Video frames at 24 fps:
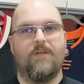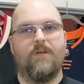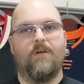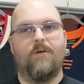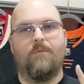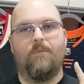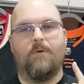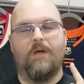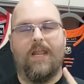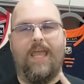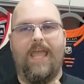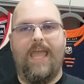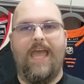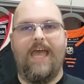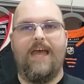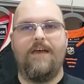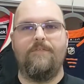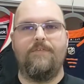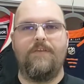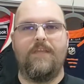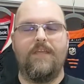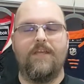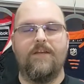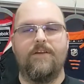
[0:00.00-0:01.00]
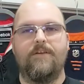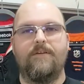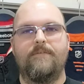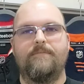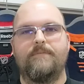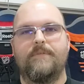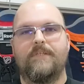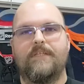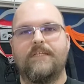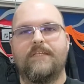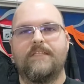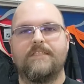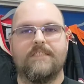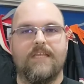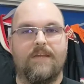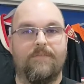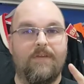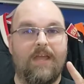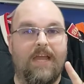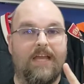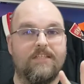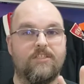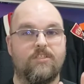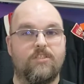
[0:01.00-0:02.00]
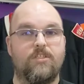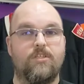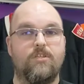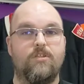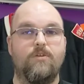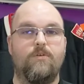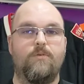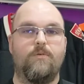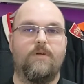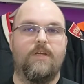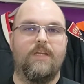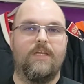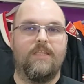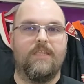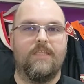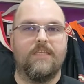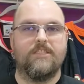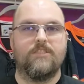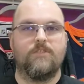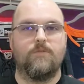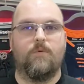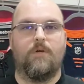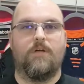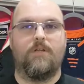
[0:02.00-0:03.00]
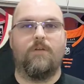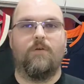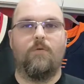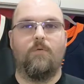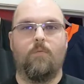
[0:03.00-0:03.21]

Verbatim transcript: what I have here is I've got two in this one.